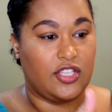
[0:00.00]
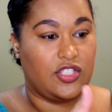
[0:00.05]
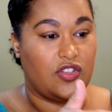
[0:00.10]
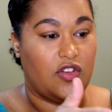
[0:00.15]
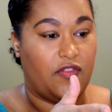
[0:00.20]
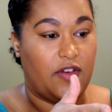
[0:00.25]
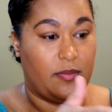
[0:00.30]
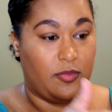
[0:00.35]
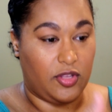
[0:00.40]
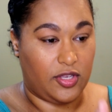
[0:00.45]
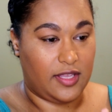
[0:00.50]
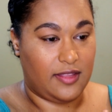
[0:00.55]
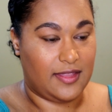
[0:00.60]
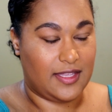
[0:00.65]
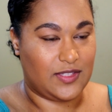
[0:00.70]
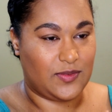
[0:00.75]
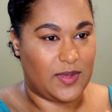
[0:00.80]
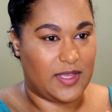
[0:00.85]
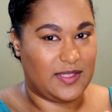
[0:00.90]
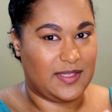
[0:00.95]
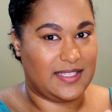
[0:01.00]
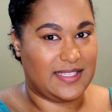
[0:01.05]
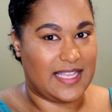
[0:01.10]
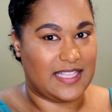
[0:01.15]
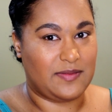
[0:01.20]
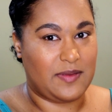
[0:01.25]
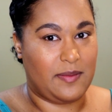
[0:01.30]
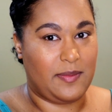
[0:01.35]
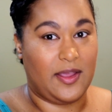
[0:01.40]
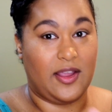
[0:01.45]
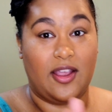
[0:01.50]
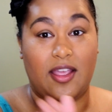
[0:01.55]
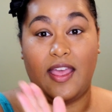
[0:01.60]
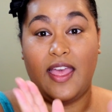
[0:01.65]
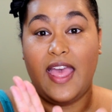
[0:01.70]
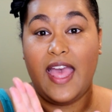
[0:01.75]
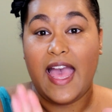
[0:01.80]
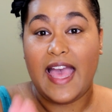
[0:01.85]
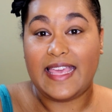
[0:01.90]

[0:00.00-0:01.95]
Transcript: So if I'm looking this way, it's because that's my mirror.